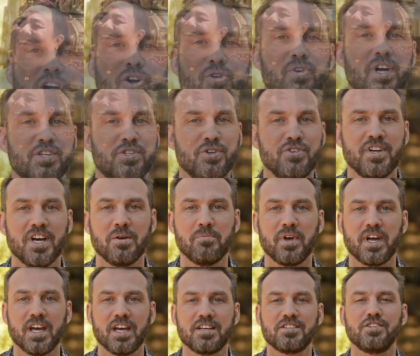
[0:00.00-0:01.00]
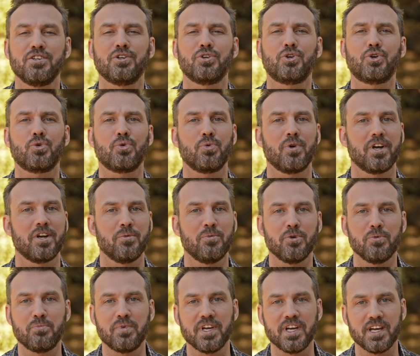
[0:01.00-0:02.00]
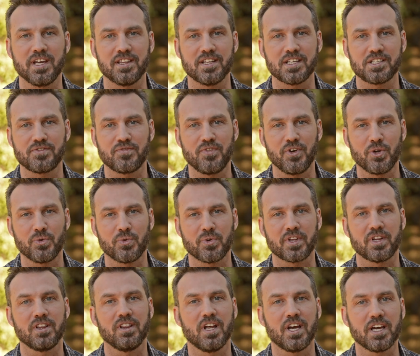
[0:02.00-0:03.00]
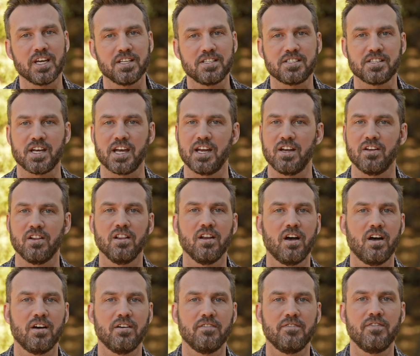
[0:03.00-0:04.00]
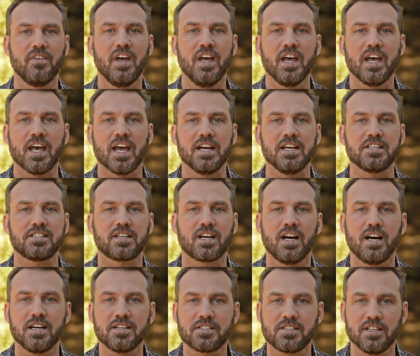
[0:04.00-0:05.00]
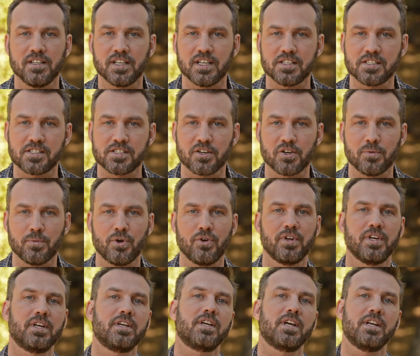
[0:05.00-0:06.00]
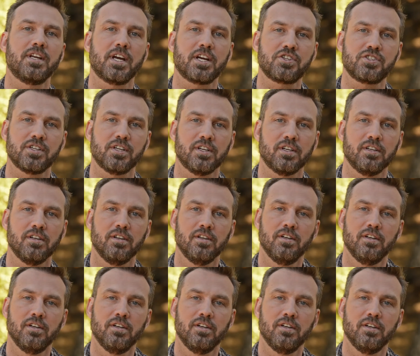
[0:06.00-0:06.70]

Ratu Nabe is an incredible being that's filled with light and love, and he's constantly in ceremony and connection.